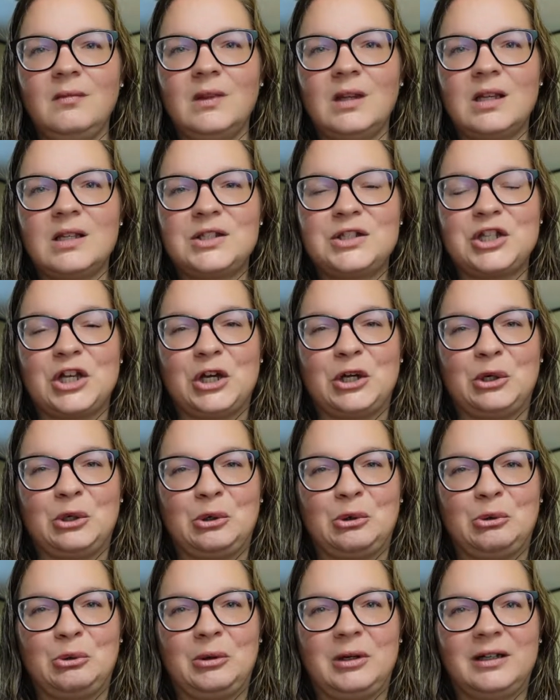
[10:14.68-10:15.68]

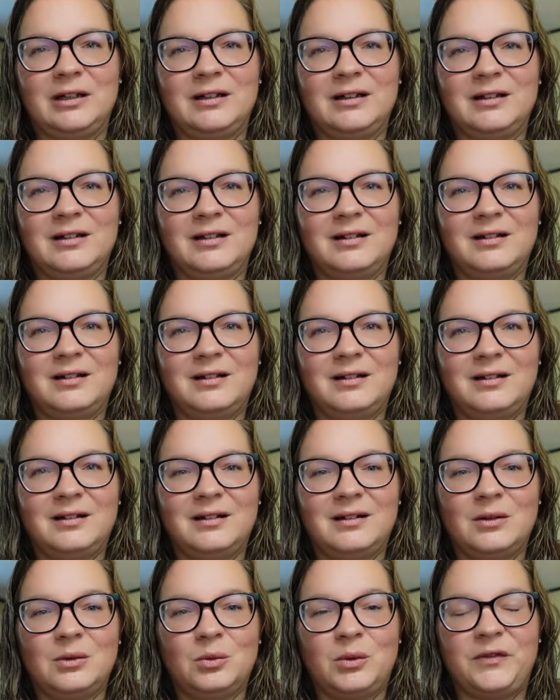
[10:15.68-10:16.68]
so
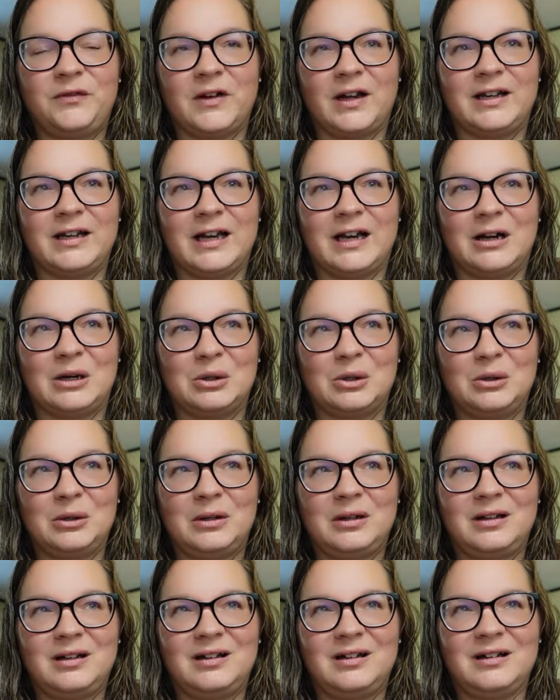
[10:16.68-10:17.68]
we find out
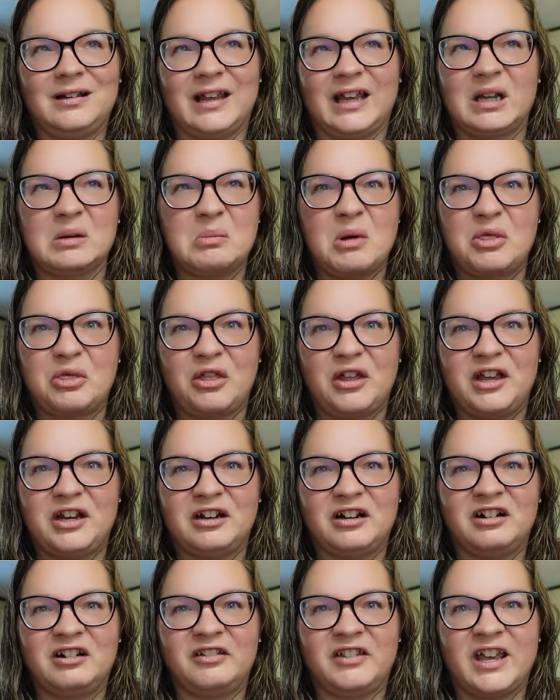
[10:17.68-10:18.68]
like a month
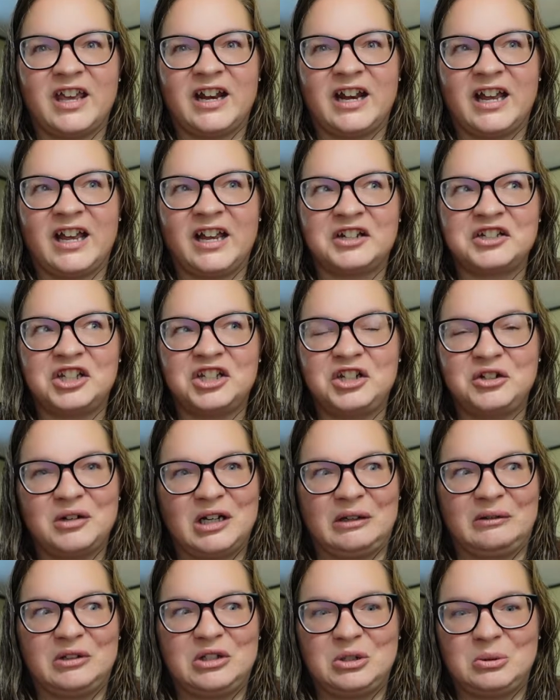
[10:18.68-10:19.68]
later that I actually do
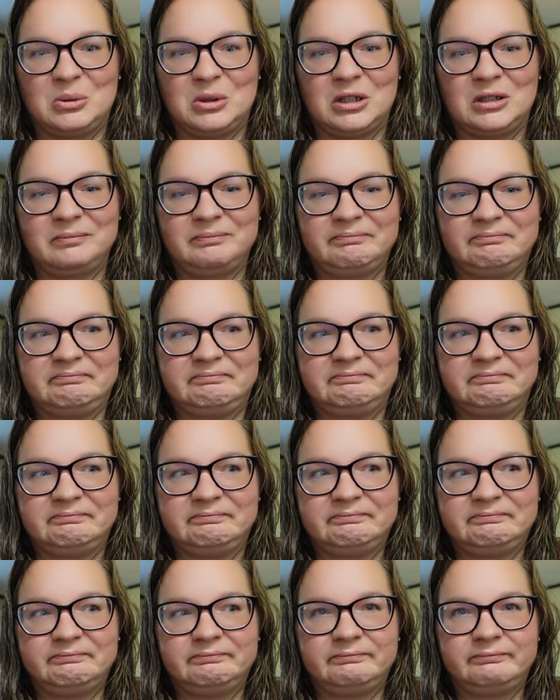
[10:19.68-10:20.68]
have a tumor.
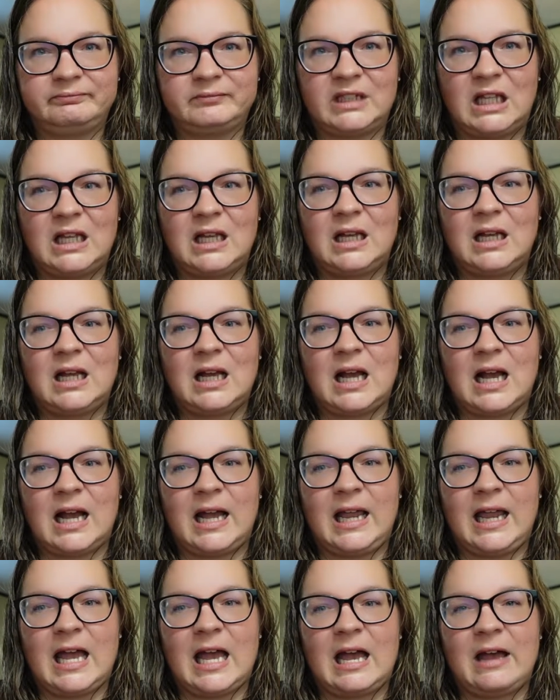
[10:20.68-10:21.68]
I
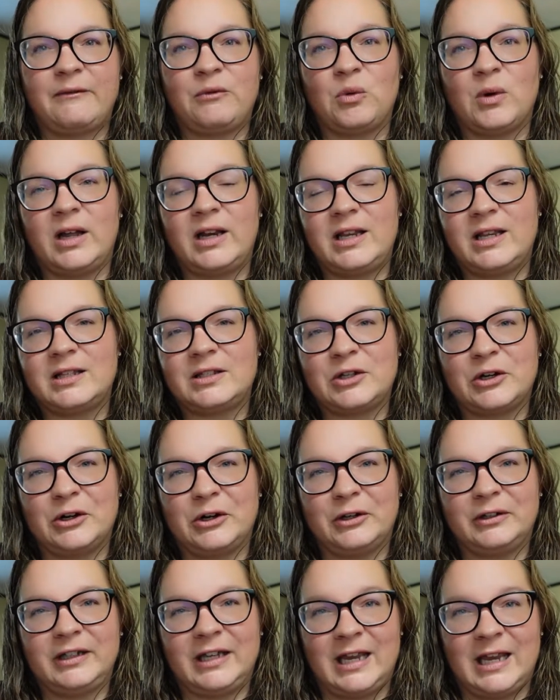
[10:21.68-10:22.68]
have what is
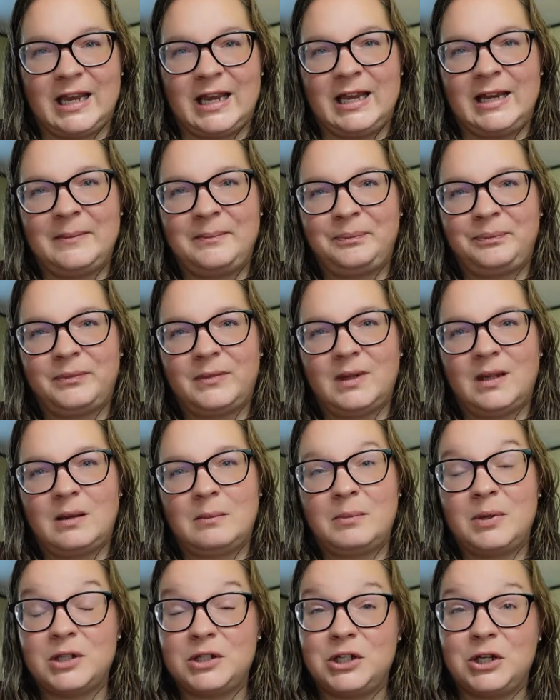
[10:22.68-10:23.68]
called a
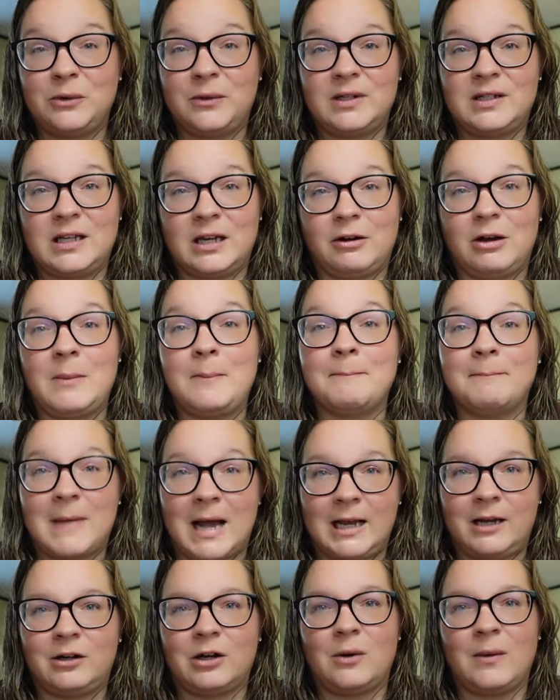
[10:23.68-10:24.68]
pituitary
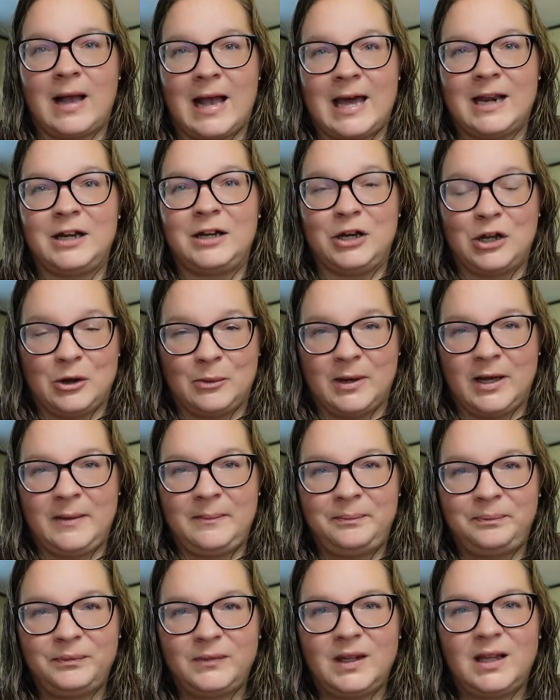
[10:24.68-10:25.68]
microadenoma.
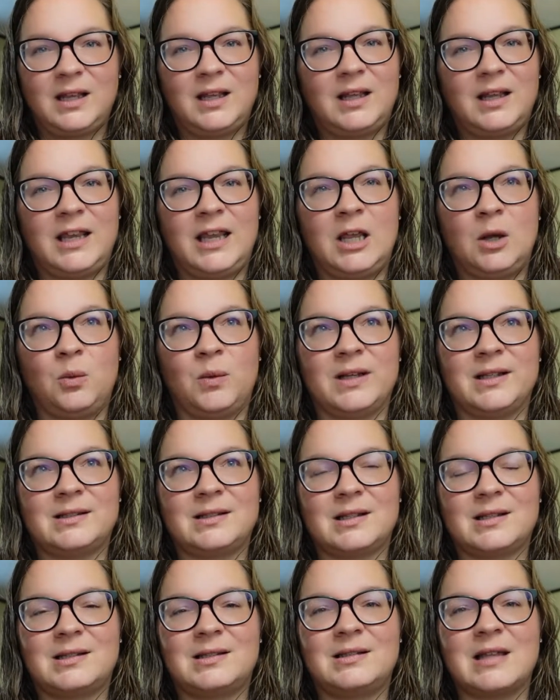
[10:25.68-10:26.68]
It was
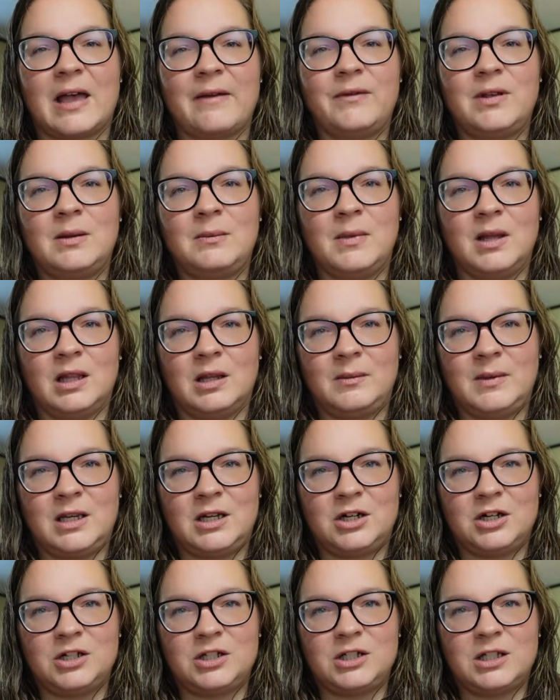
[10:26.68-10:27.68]
7
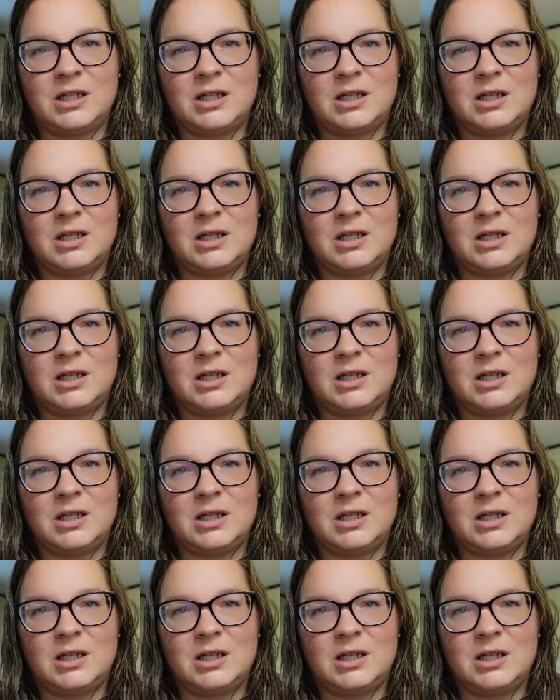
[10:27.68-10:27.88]
millimeters